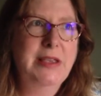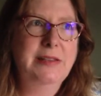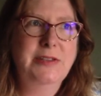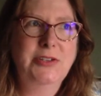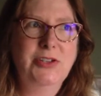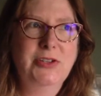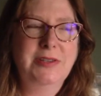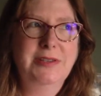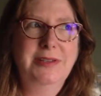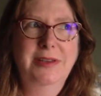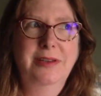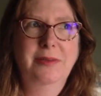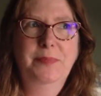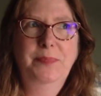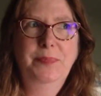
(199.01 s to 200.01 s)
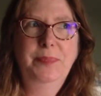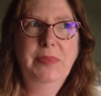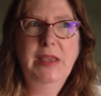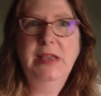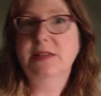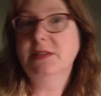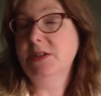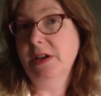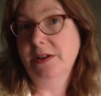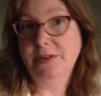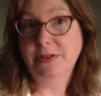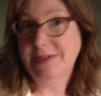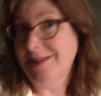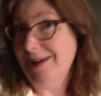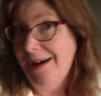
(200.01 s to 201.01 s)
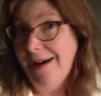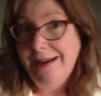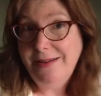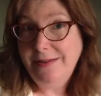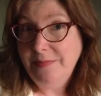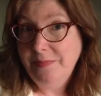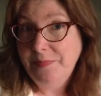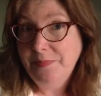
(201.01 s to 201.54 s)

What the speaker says: it's not your style.